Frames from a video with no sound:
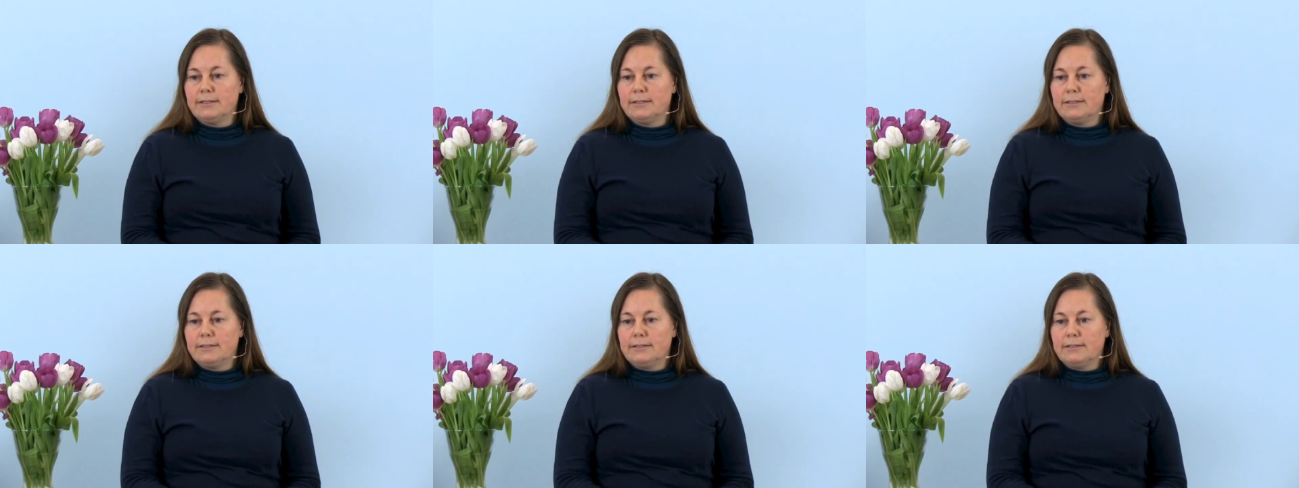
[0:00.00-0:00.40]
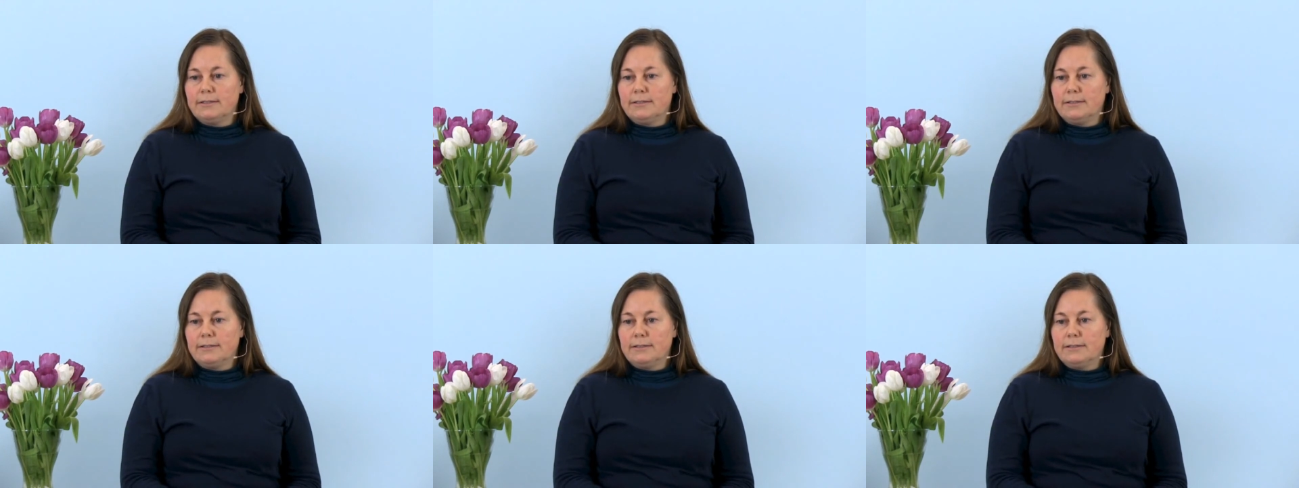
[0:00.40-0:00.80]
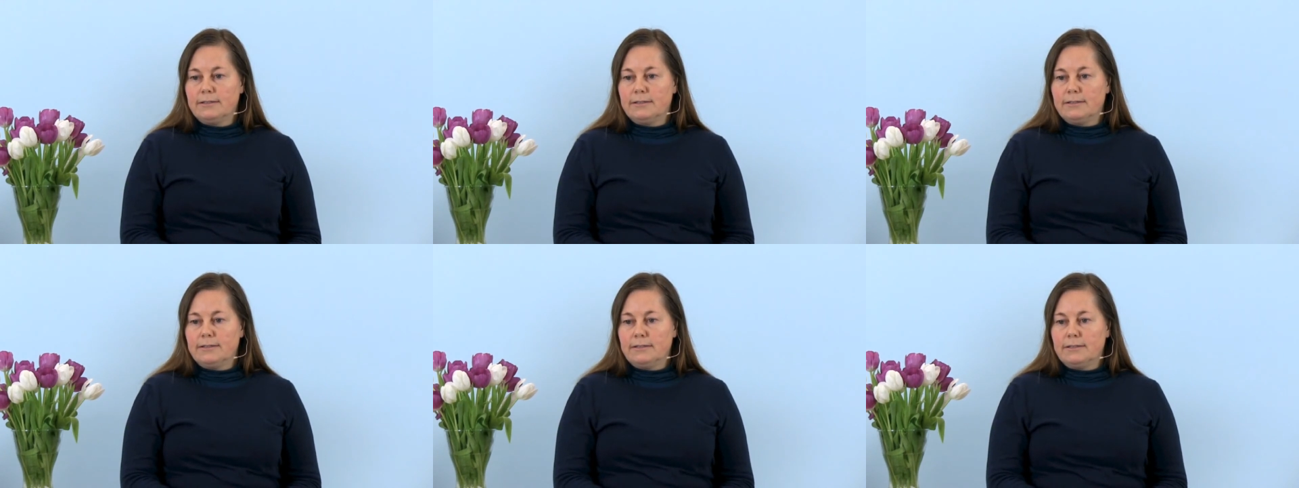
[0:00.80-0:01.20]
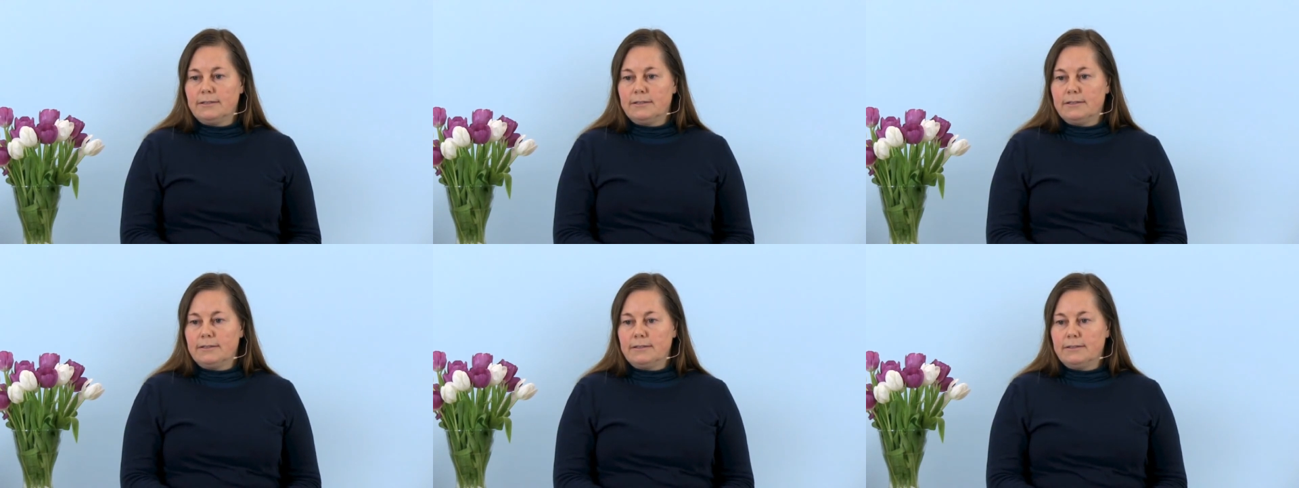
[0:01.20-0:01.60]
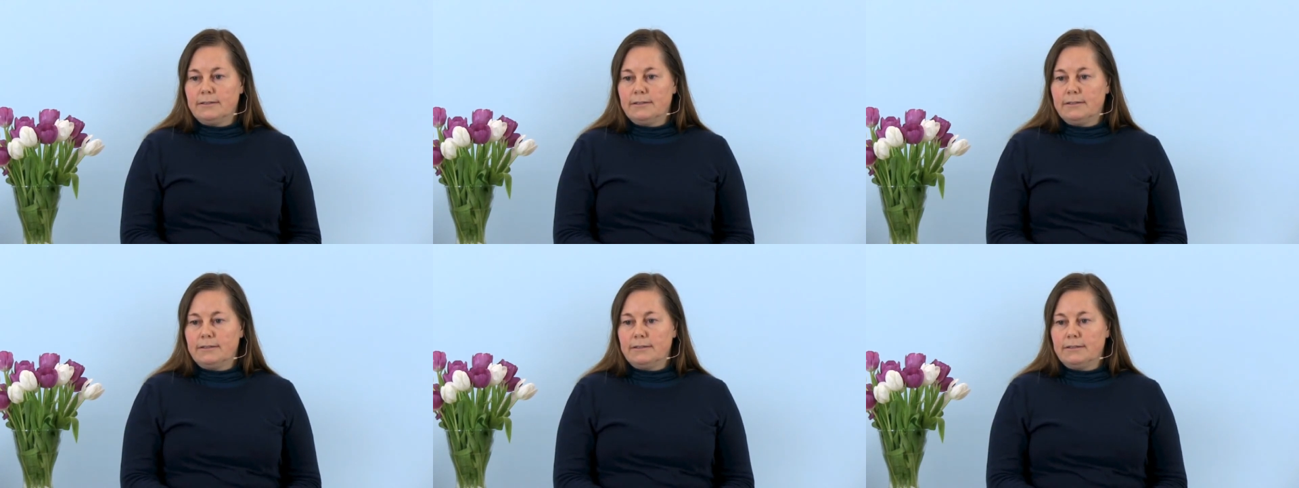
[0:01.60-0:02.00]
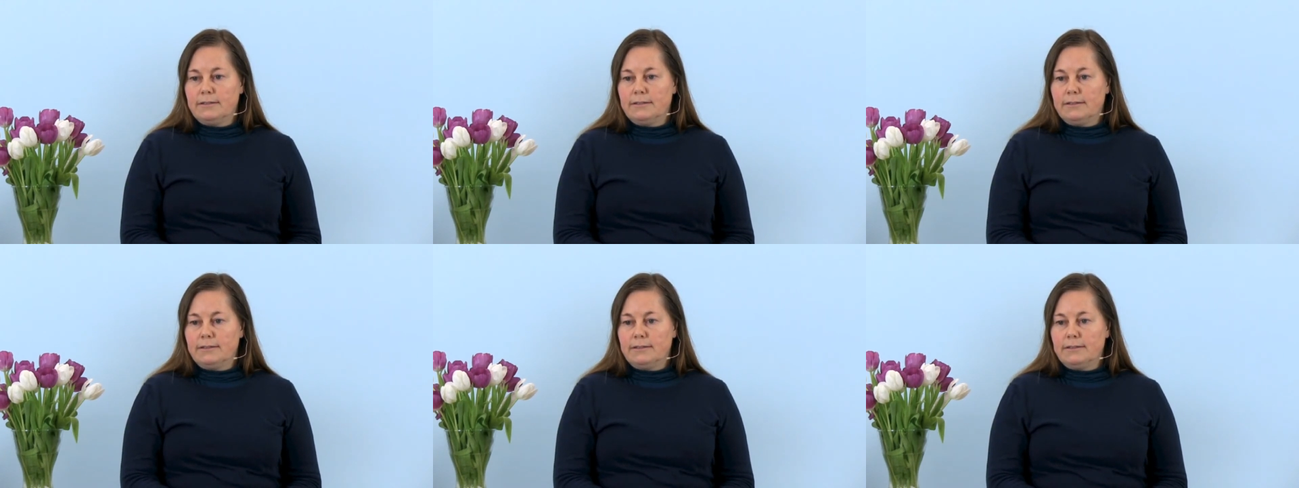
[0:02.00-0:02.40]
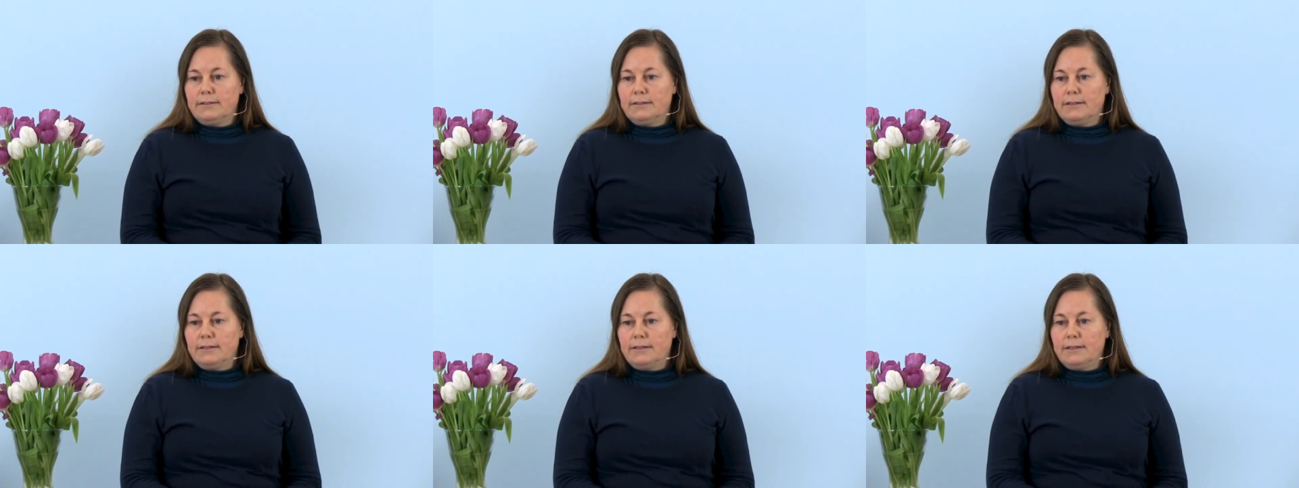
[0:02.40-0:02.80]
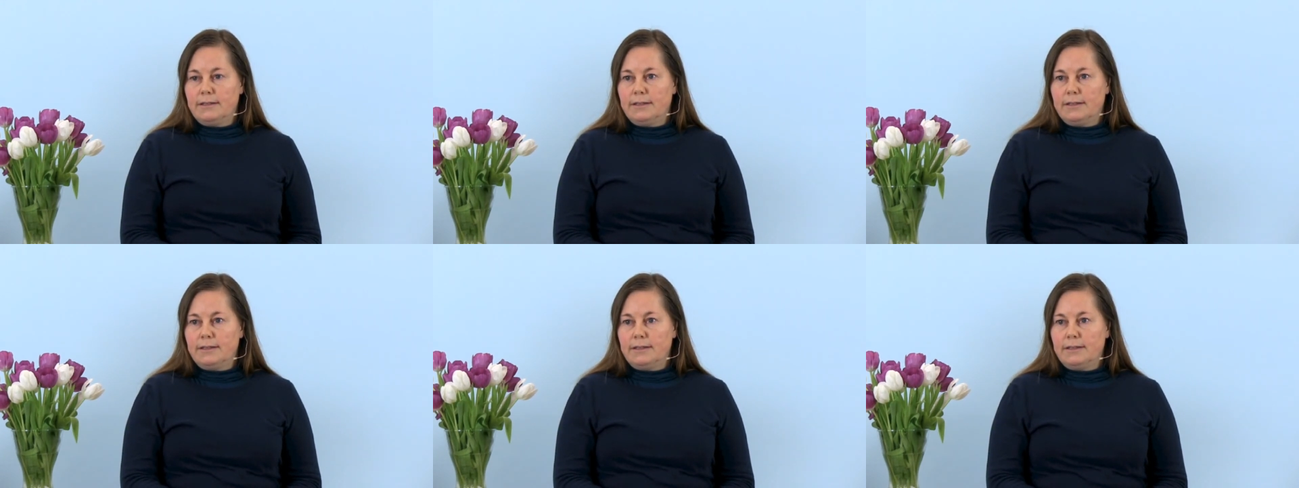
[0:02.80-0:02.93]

[no speech]